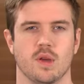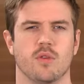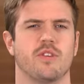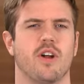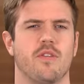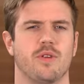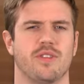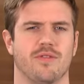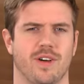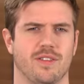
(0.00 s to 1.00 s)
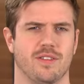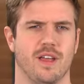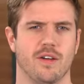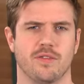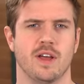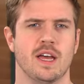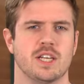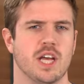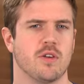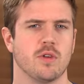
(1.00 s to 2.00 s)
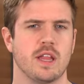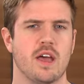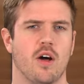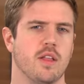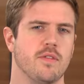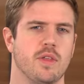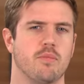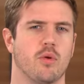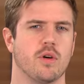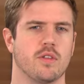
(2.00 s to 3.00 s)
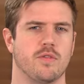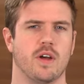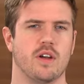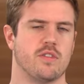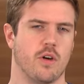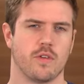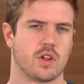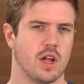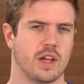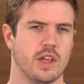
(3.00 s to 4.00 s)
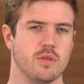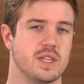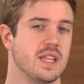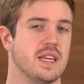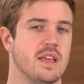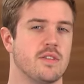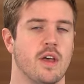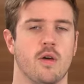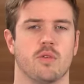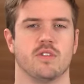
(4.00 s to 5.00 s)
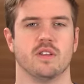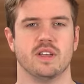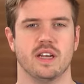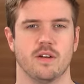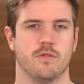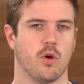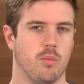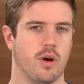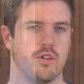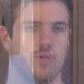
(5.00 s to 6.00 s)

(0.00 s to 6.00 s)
We'll start off with the fun stuff. Generally, all of the board's various overclocking utilities resulted in a 4.4